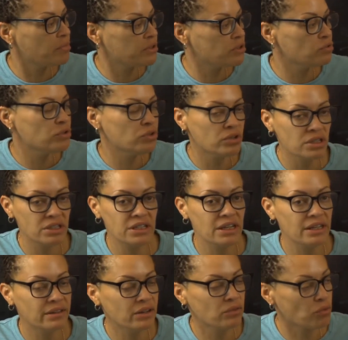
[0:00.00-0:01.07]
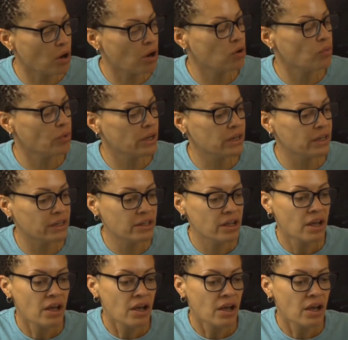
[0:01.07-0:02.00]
you didn't see anything wrong with it, and